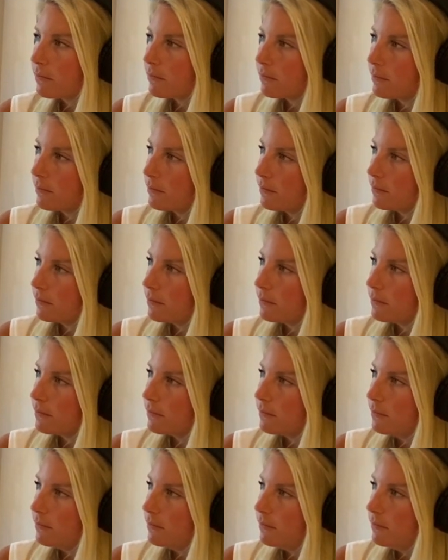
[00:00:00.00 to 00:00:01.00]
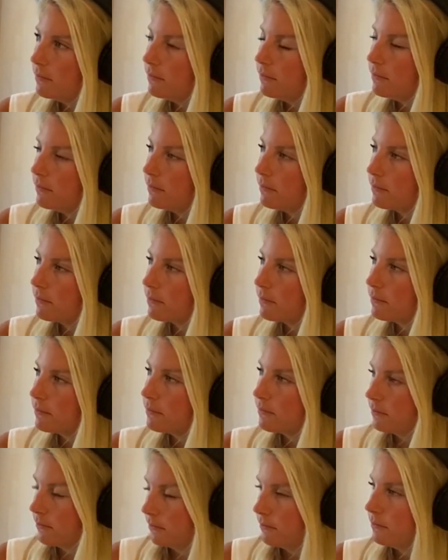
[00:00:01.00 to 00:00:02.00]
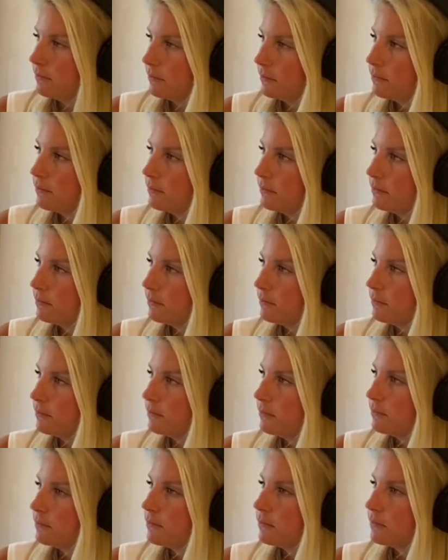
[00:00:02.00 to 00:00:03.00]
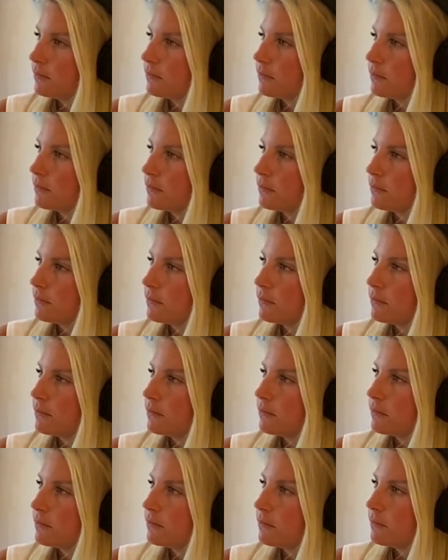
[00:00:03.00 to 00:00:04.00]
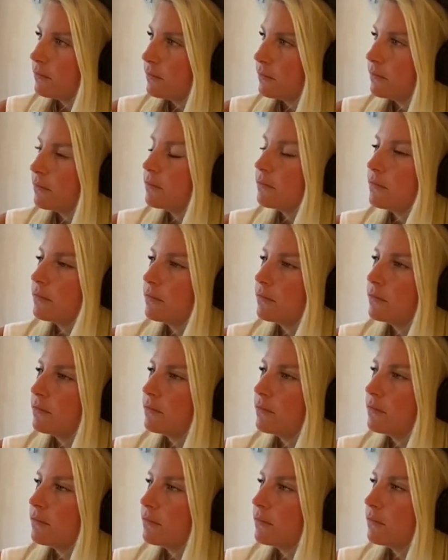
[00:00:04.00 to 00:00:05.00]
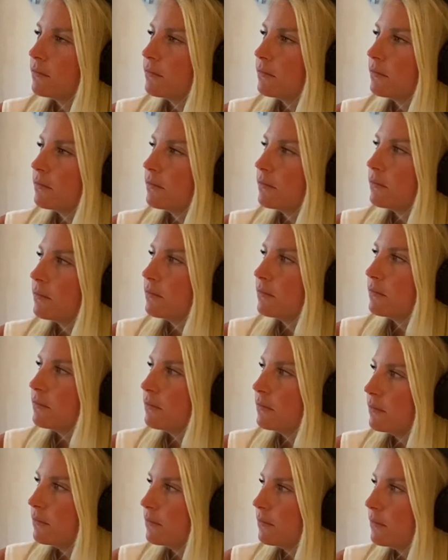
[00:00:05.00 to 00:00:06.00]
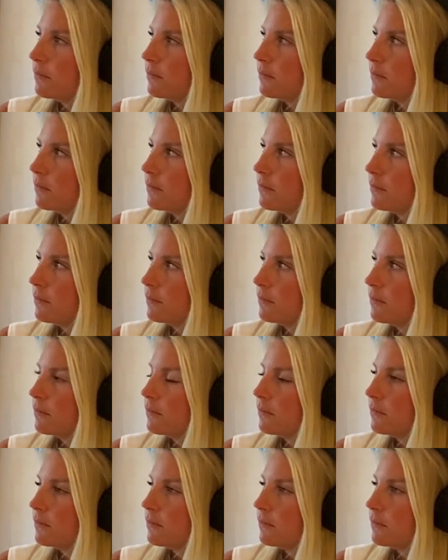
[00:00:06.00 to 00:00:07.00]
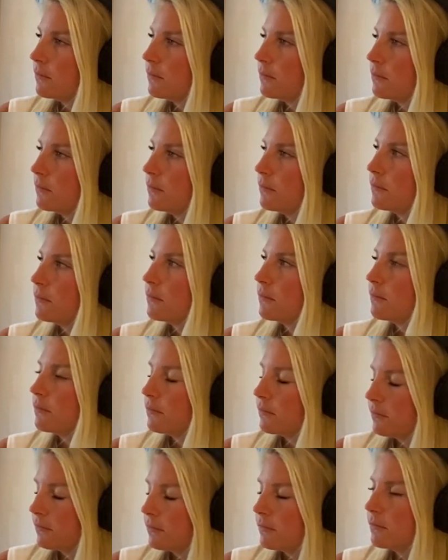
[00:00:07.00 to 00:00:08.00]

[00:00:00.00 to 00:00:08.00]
(not speaking)